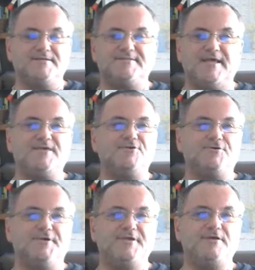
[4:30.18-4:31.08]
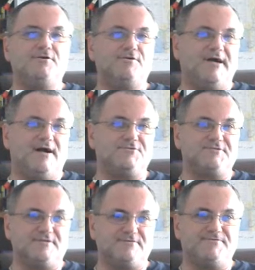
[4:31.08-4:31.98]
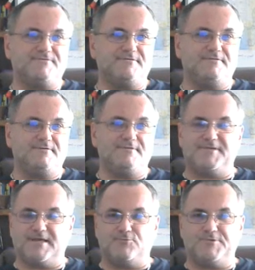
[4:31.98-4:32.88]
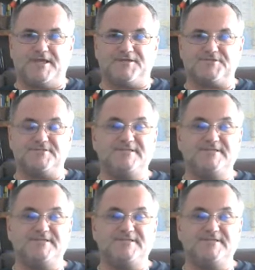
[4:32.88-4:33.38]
take your ego out of the equation.